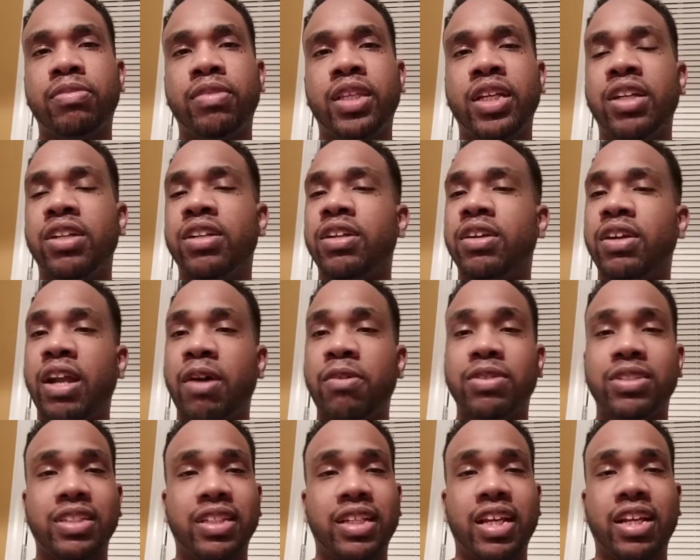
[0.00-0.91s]
Theater that I
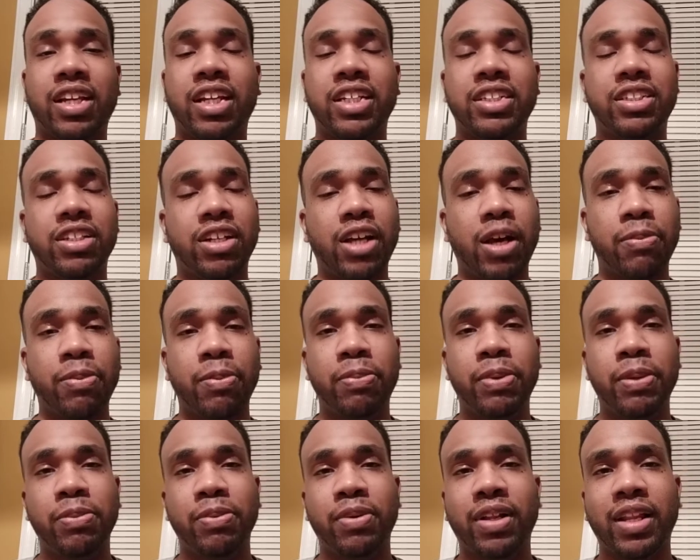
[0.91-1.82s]
was in, actually a couple
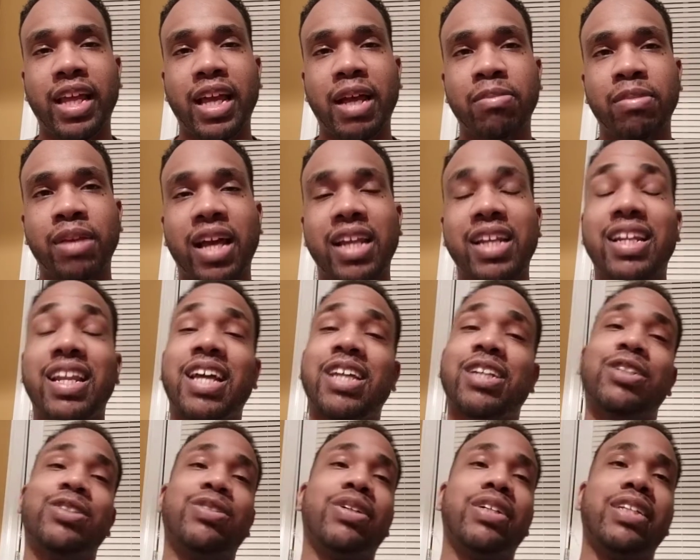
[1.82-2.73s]
people clapped. I did
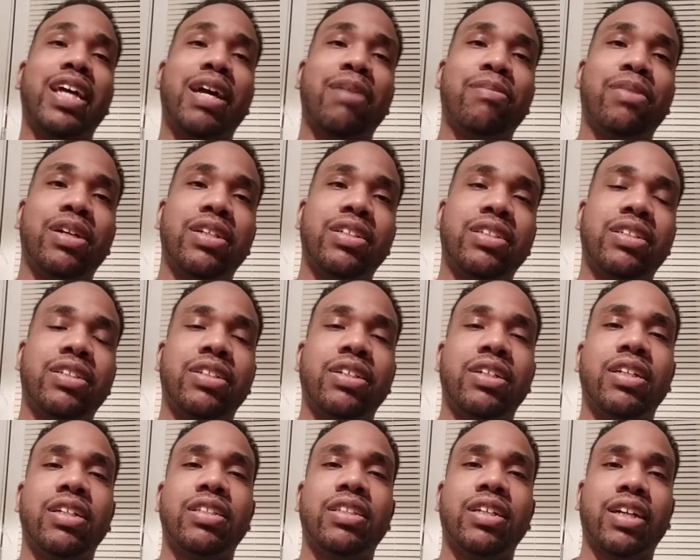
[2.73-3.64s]
not enjoy that much
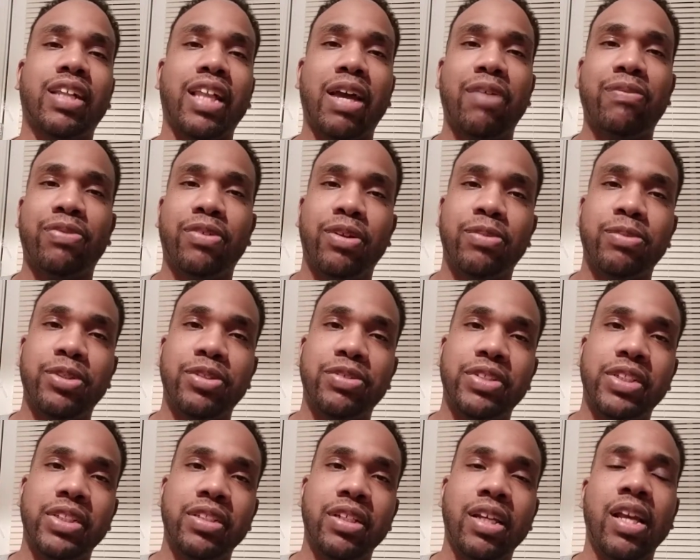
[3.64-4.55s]
to clap for a
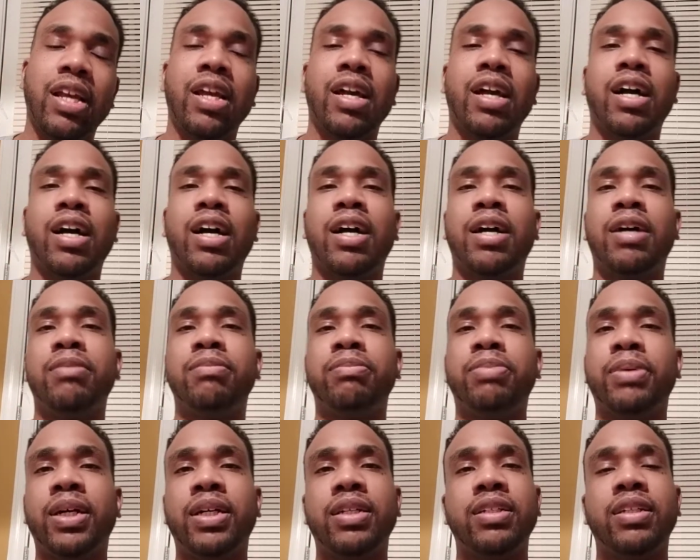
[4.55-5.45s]
movie,
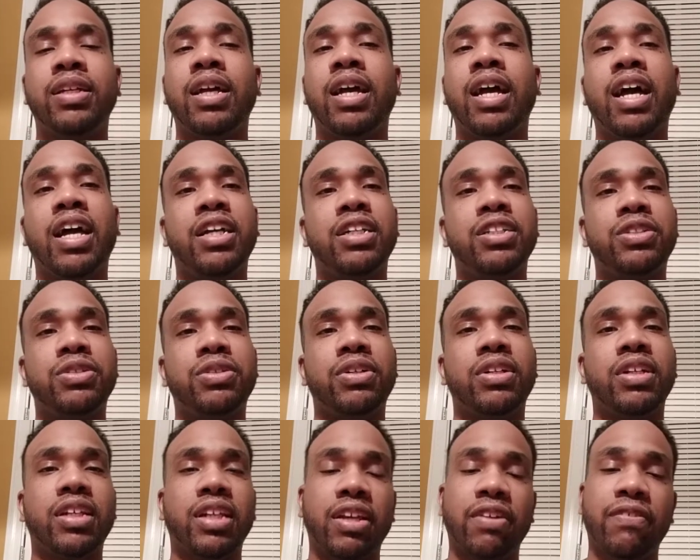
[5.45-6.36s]
but I
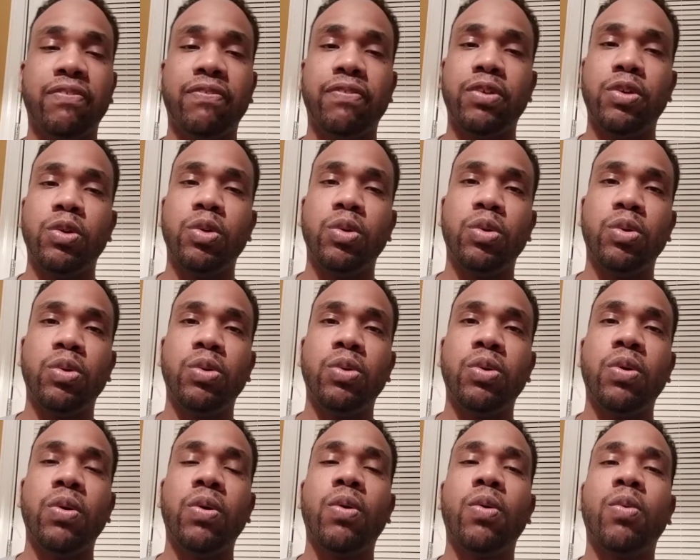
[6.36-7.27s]
enjoyed it. If
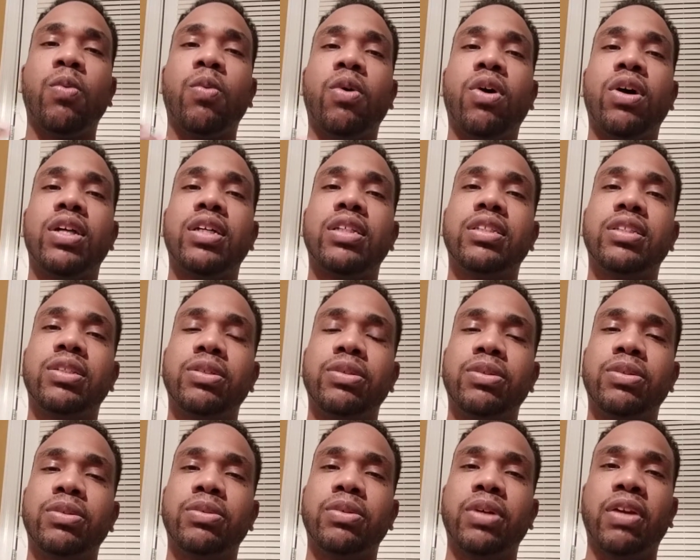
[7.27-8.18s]
you
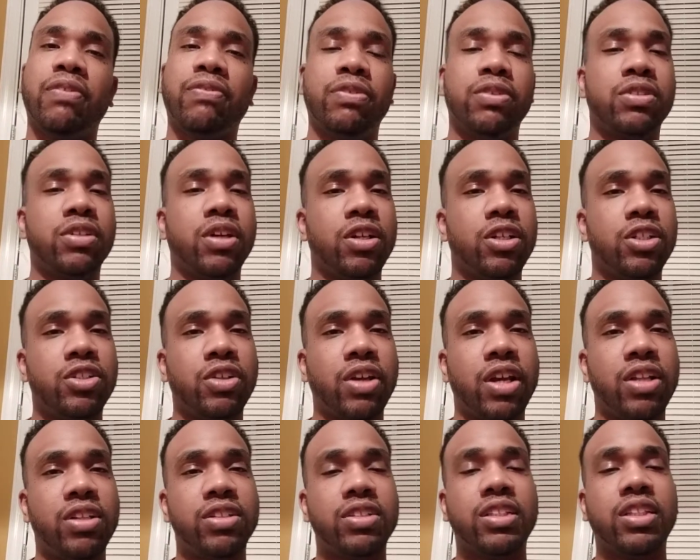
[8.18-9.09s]
saw the
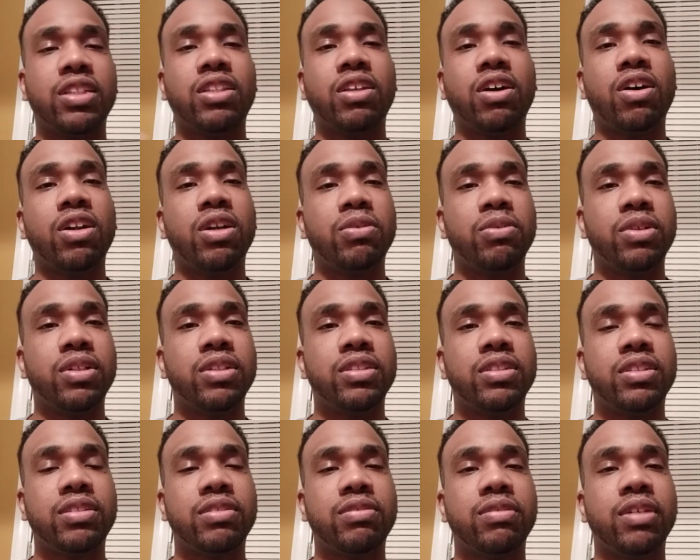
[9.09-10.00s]
trailers and thought it
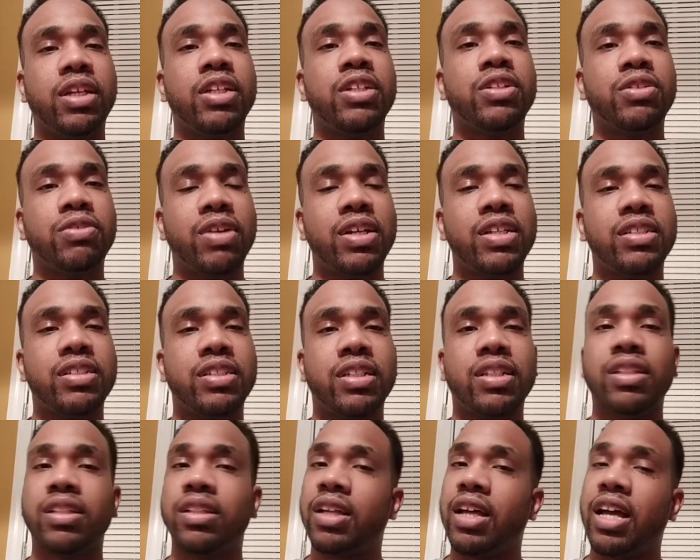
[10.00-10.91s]
was
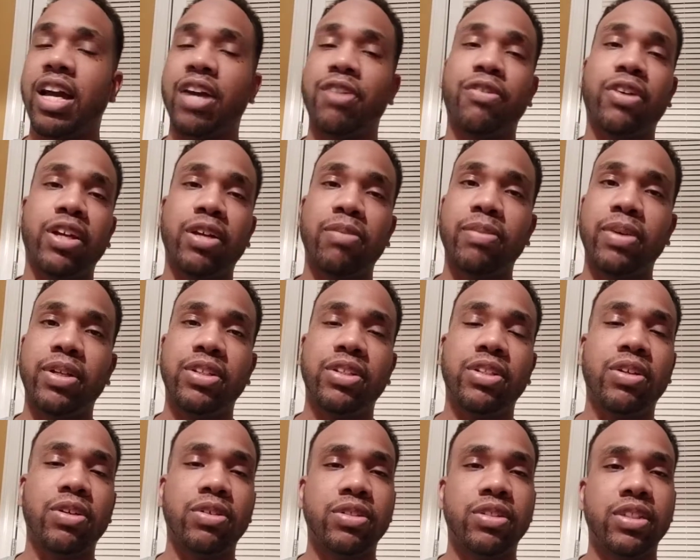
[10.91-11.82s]
interesting, I'd recommend
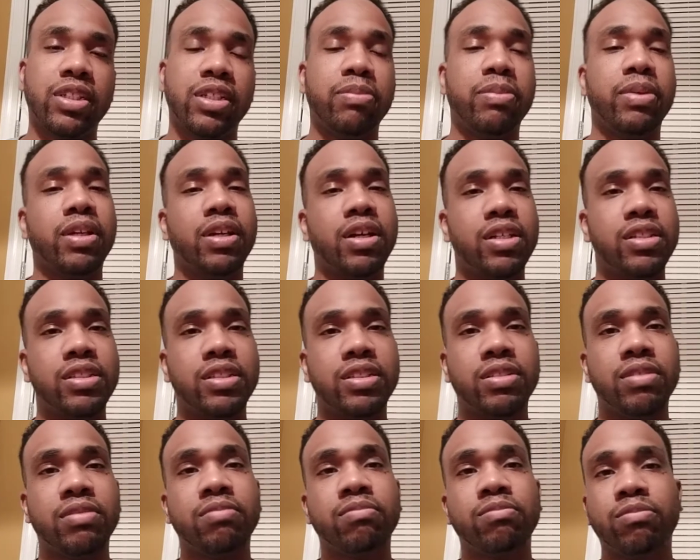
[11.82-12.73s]
you go see it because
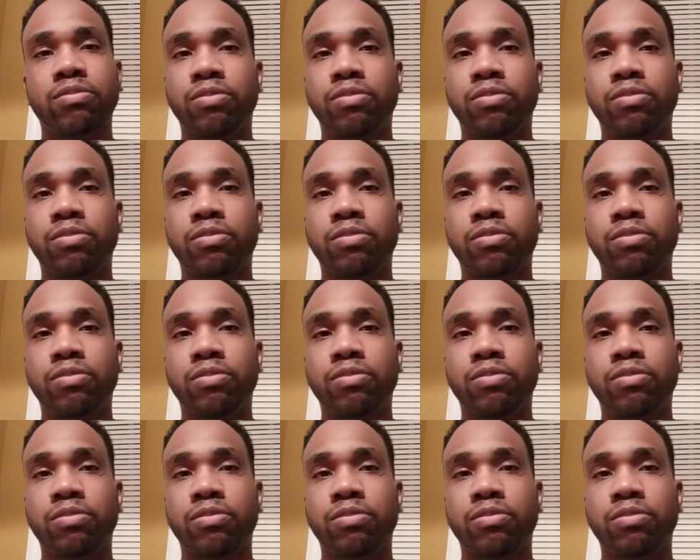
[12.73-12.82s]
it's